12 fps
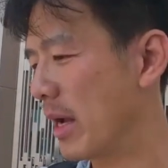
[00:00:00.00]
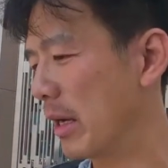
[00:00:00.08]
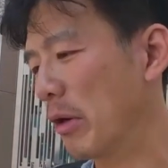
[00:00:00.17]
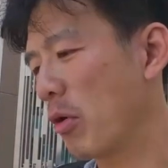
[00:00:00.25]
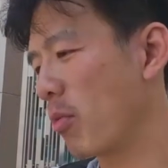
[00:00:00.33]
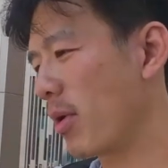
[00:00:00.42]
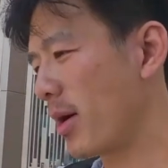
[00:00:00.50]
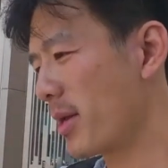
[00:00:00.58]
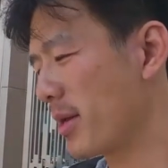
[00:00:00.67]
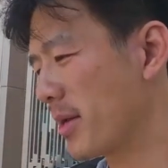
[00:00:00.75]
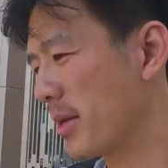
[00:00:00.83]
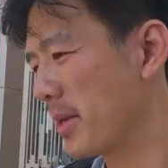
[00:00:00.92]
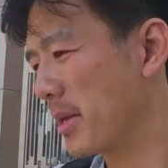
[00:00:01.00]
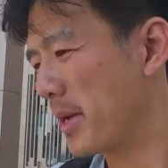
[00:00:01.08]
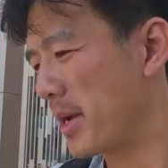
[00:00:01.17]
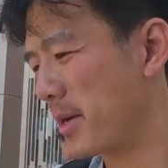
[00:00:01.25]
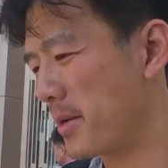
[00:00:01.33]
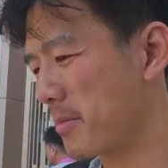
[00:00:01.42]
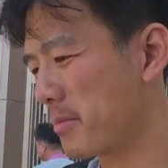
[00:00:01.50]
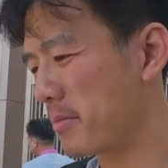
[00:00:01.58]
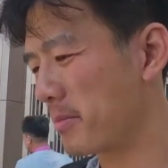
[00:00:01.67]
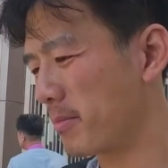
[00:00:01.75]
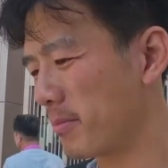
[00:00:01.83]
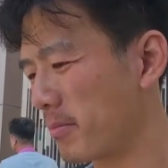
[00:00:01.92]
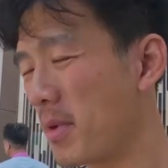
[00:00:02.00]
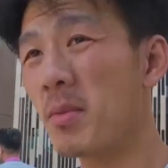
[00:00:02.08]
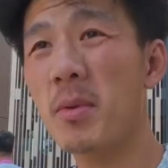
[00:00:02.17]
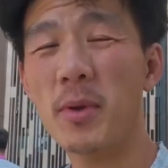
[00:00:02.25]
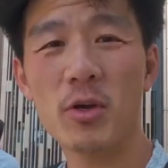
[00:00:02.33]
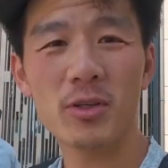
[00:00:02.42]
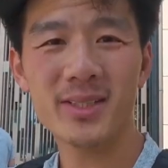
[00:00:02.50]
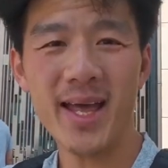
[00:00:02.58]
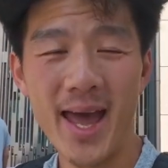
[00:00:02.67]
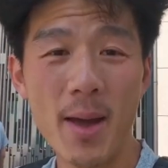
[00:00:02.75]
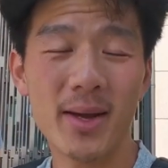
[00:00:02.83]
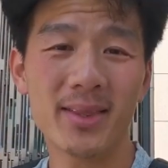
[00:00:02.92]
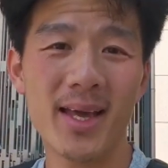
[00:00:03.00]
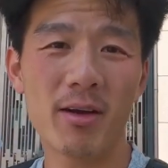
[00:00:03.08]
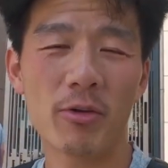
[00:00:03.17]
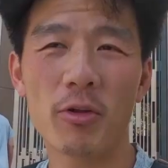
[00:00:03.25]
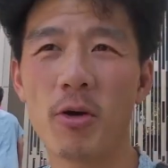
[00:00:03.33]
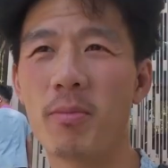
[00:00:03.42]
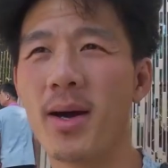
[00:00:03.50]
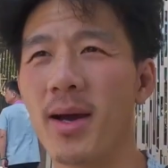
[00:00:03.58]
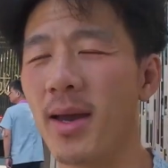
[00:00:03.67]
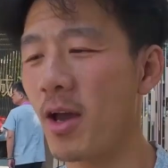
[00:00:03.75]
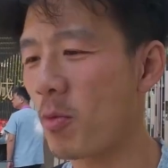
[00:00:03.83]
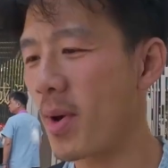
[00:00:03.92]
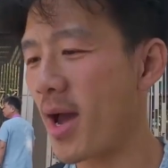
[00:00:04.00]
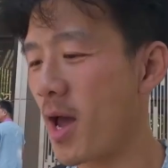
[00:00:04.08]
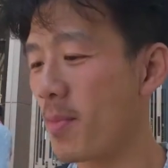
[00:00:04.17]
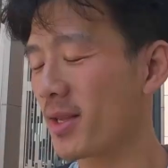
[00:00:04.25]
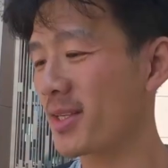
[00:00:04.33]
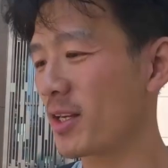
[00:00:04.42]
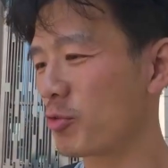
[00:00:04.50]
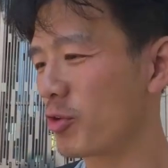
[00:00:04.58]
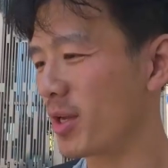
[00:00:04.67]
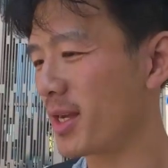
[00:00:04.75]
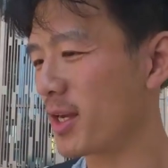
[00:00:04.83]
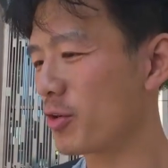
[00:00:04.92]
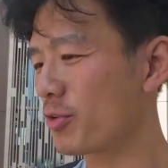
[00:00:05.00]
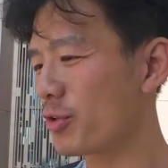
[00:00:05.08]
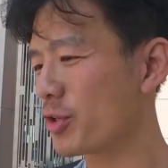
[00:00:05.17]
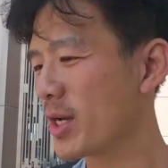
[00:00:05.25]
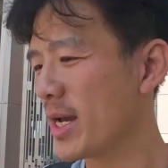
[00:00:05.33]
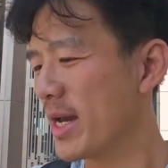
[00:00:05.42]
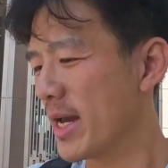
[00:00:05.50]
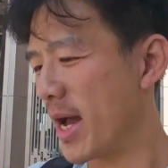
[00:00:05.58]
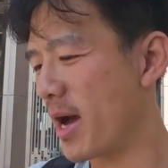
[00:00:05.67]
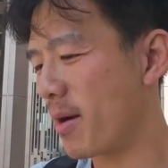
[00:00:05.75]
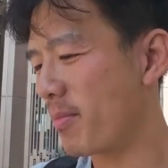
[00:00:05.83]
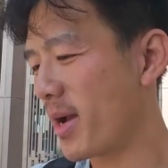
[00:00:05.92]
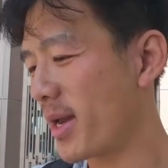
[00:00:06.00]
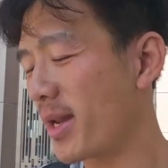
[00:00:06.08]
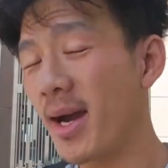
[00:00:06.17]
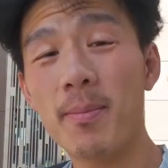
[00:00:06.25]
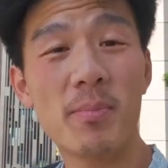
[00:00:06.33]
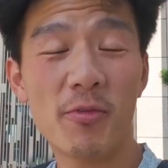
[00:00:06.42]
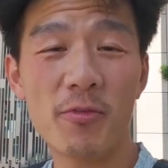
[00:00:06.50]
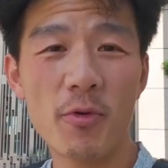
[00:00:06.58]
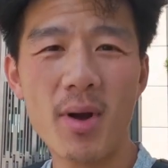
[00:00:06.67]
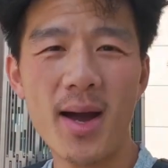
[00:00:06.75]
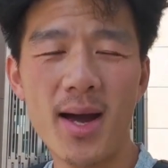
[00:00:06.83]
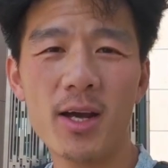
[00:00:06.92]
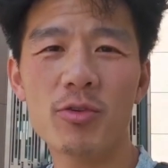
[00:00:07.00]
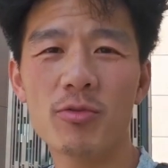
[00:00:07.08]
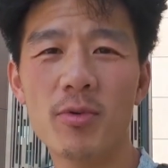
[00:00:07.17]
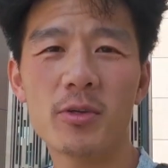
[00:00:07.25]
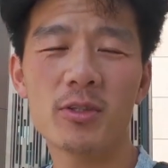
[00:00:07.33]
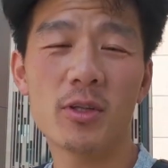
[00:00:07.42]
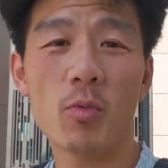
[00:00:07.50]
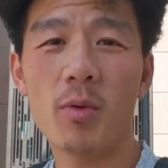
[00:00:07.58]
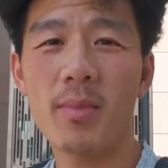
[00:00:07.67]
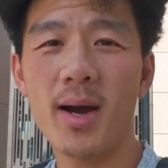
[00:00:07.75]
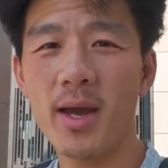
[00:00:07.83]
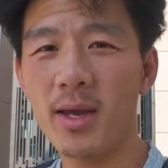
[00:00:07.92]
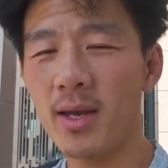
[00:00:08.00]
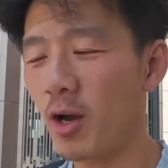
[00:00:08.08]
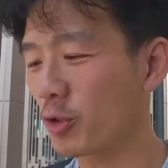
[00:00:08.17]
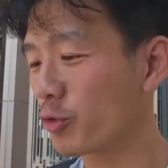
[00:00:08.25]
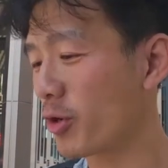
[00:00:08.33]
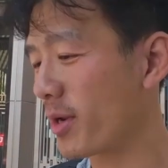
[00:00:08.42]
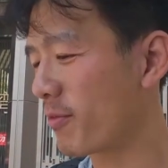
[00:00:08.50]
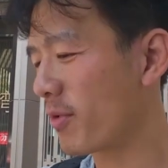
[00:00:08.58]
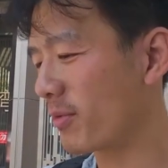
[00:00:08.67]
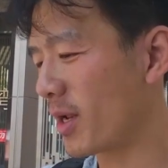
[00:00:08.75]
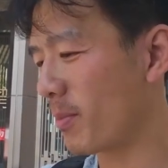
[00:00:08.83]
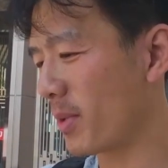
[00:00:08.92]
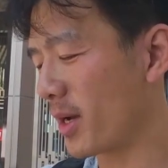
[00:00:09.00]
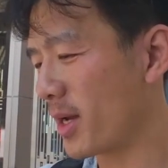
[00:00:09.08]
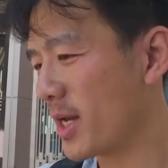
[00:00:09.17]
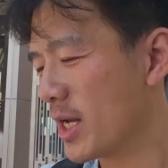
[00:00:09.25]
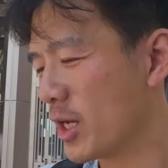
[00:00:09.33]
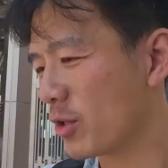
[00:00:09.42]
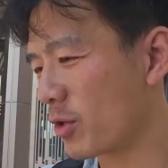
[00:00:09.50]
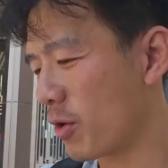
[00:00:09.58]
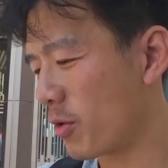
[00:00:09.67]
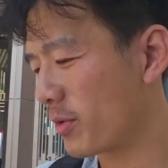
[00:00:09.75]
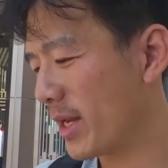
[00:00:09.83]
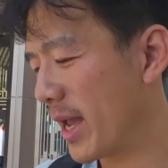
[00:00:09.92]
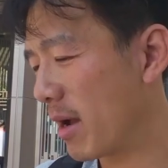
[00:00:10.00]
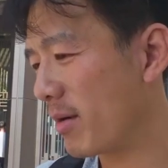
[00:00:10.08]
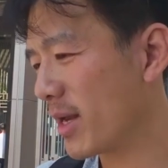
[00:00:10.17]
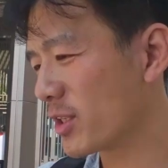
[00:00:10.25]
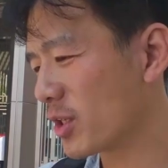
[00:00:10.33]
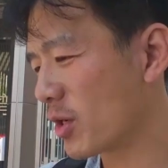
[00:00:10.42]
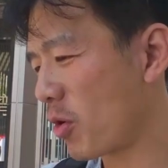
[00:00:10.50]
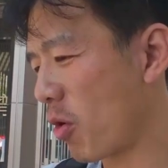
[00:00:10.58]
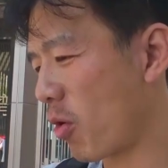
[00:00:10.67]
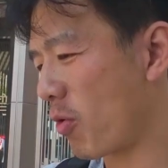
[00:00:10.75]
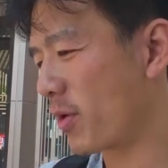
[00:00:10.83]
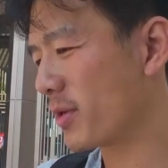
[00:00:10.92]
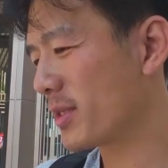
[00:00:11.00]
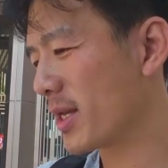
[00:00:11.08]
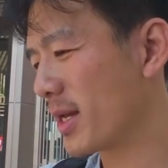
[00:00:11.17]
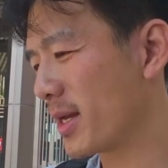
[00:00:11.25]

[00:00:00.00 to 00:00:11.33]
I don't know why. Um, maybe because the app I downloaded on my on my app is actually in English. Um, and I, before I actually registered with my Australian phone number. So now let's call it.